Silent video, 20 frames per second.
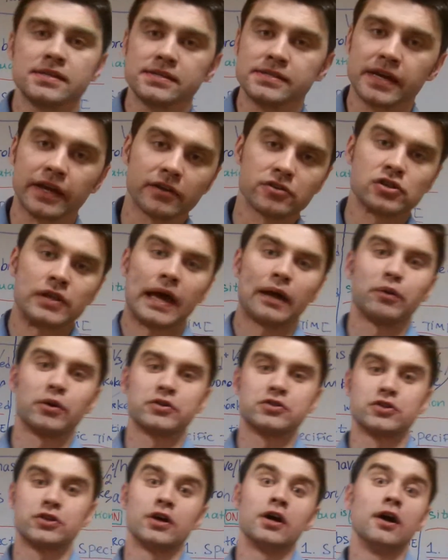is English
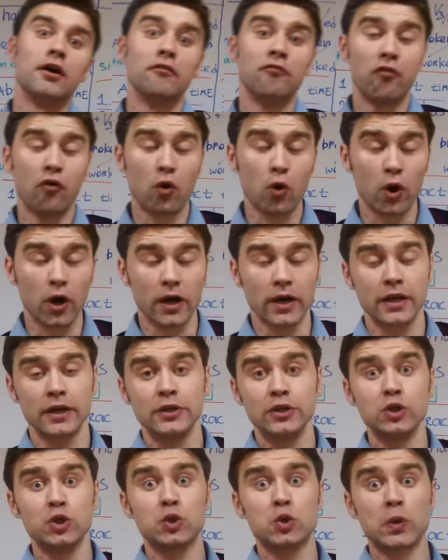language for
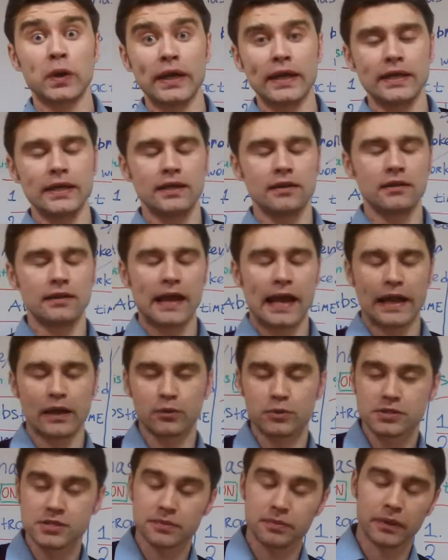Ukrainian
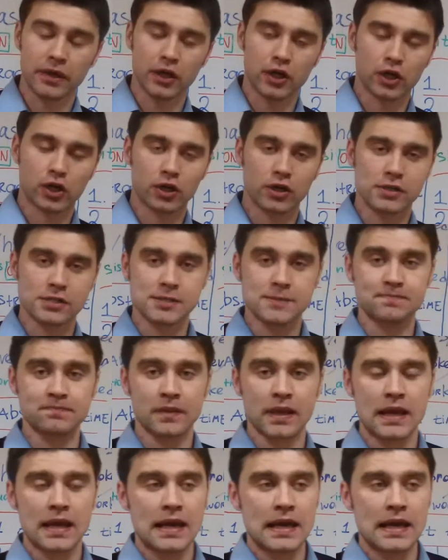language speakers.